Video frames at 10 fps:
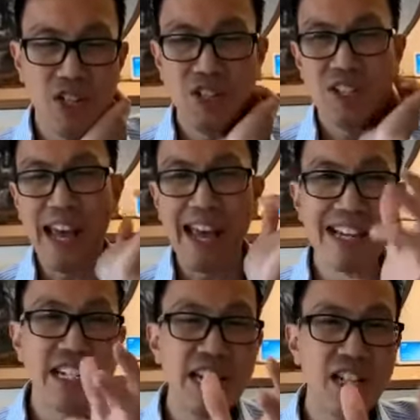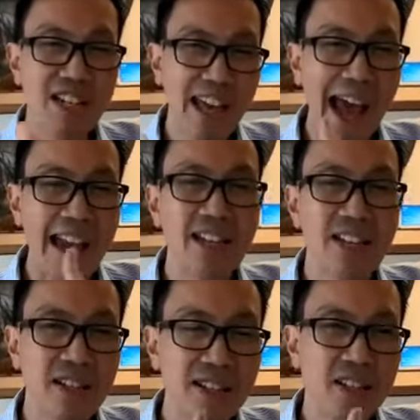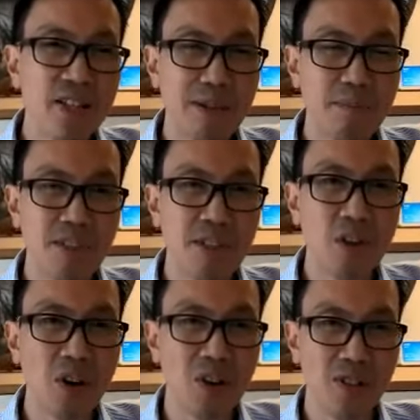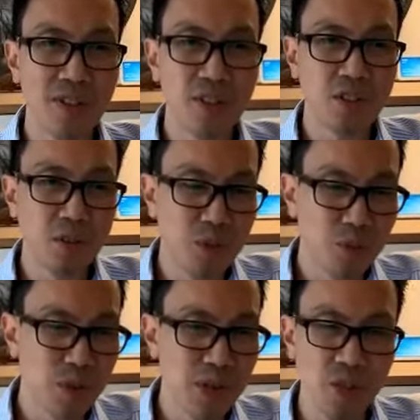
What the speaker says: It's just adding something on to what you're